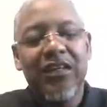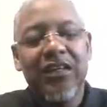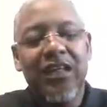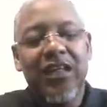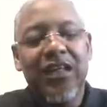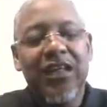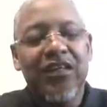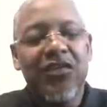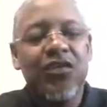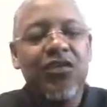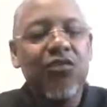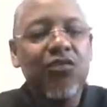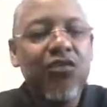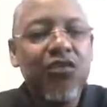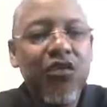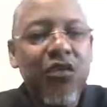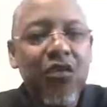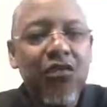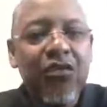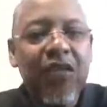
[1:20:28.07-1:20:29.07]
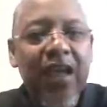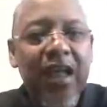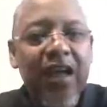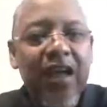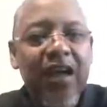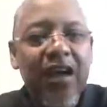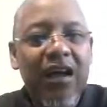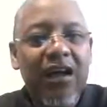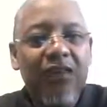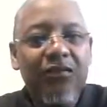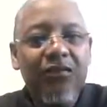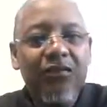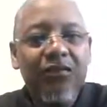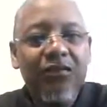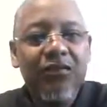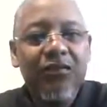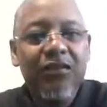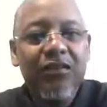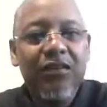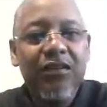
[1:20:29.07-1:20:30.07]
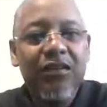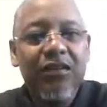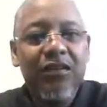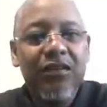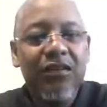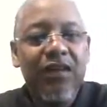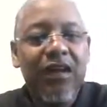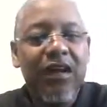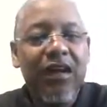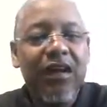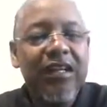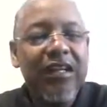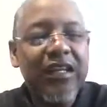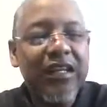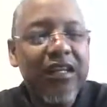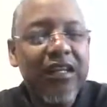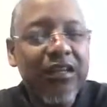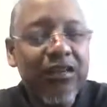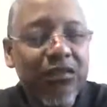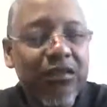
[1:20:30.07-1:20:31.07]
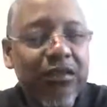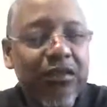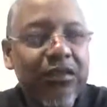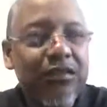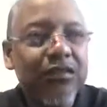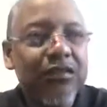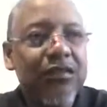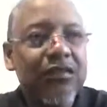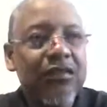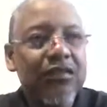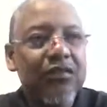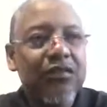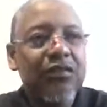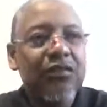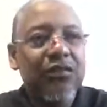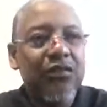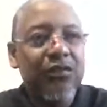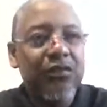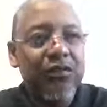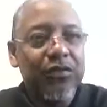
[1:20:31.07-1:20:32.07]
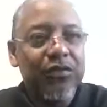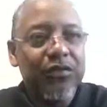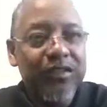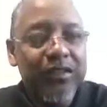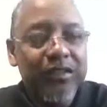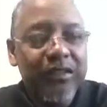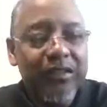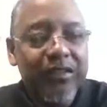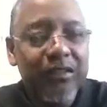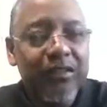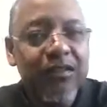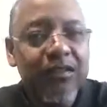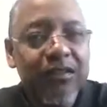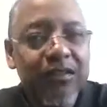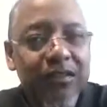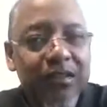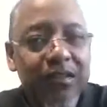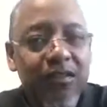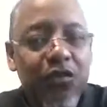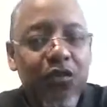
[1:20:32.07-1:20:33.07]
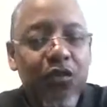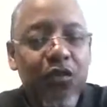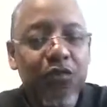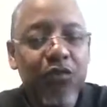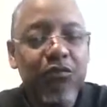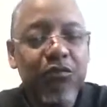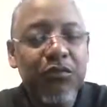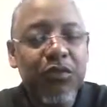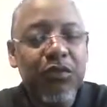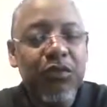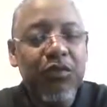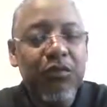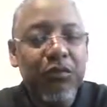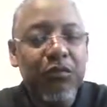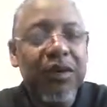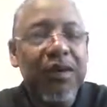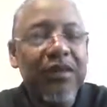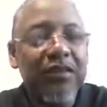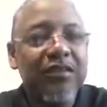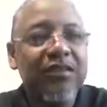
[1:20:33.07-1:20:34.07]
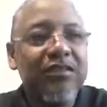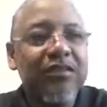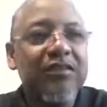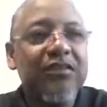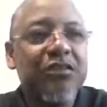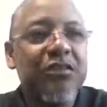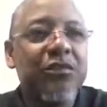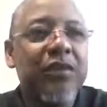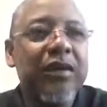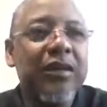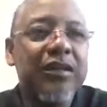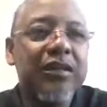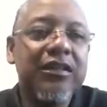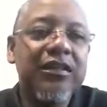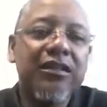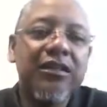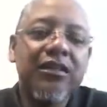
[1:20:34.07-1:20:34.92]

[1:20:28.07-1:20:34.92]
and you don't have an illness or sickness and you're, rightly situated,